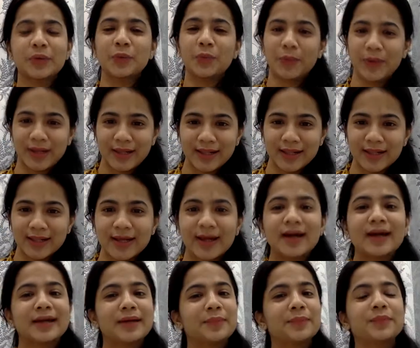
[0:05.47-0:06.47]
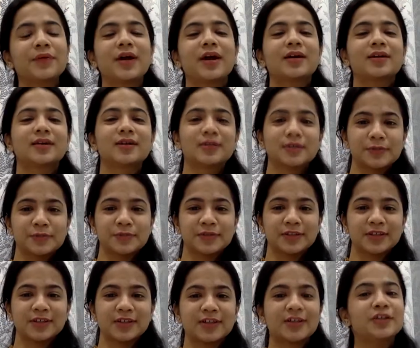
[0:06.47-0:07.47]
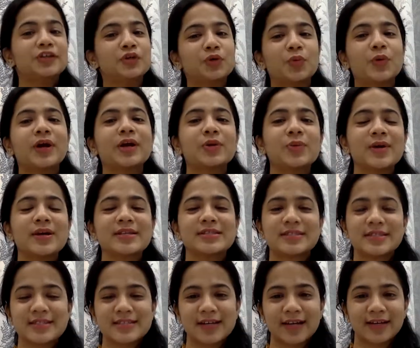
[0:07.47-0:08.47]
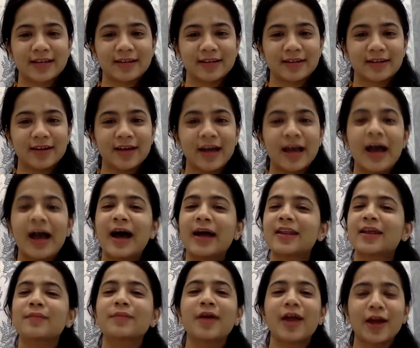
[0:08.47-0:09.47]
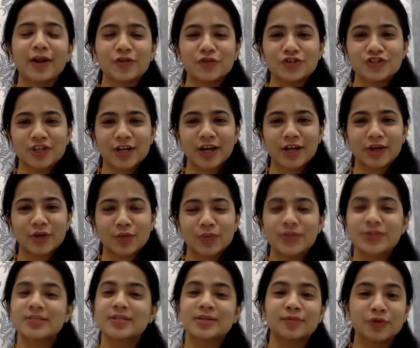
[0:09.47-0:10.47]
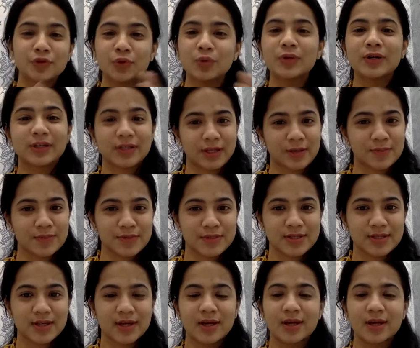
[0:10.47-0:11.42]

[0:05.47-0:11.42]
Well, I am Priyanka Gupta, a UI UX designer, and I'm here to share you with some cool tips